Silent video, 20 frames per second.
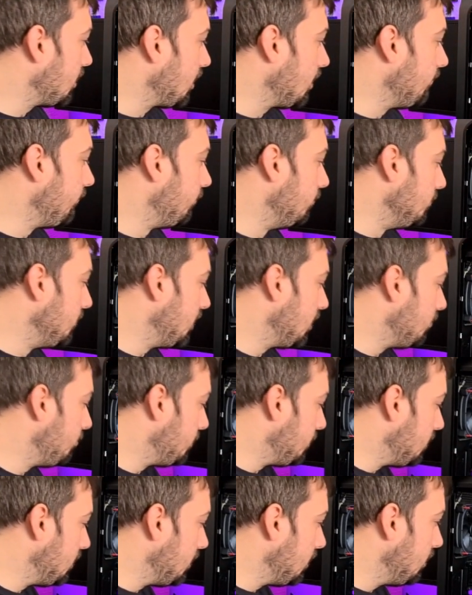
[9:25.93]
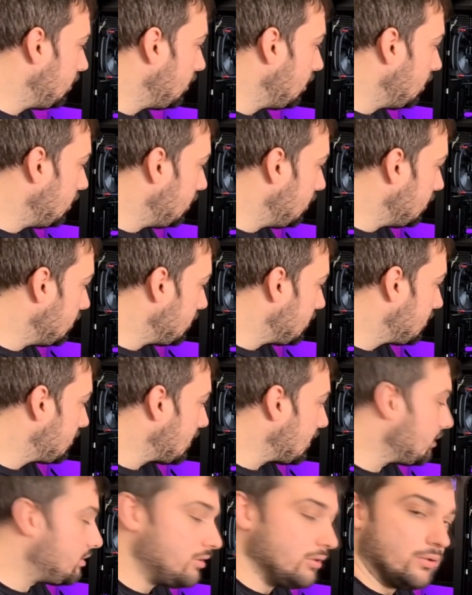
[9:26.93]
again from Gigabyte,
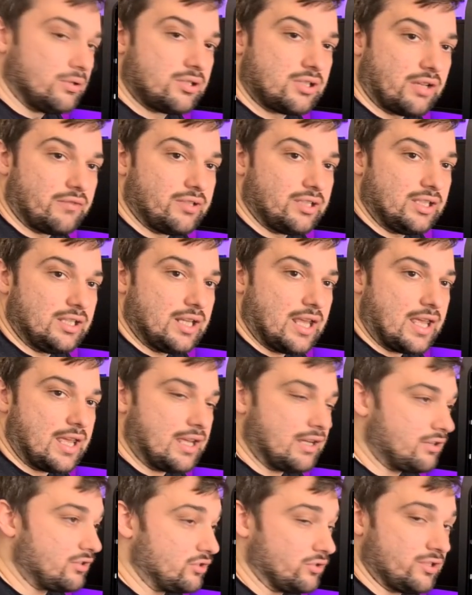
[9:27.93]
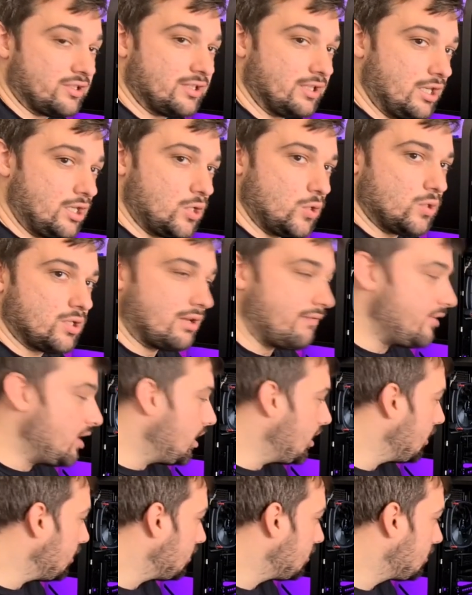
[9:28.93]
Z270X or
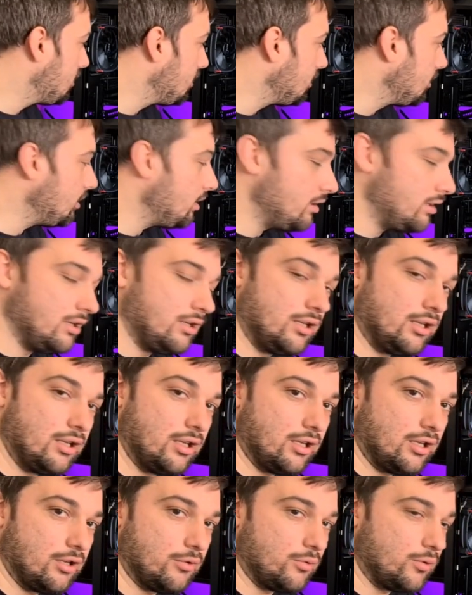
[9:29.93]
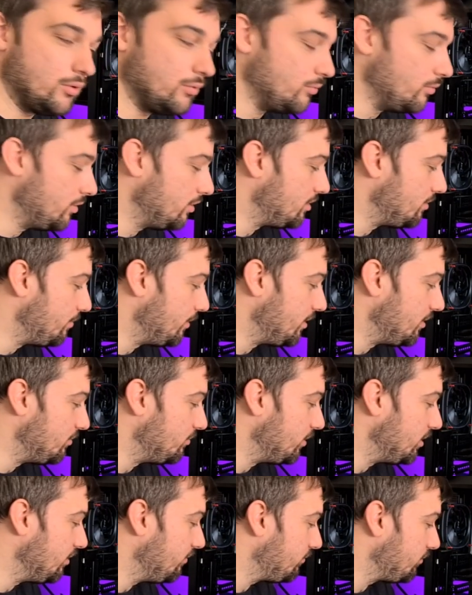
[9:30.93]
Z270X, depending on
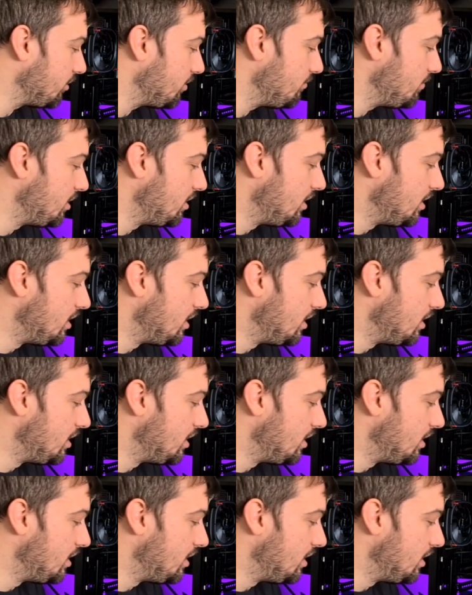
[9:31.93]
where you're from.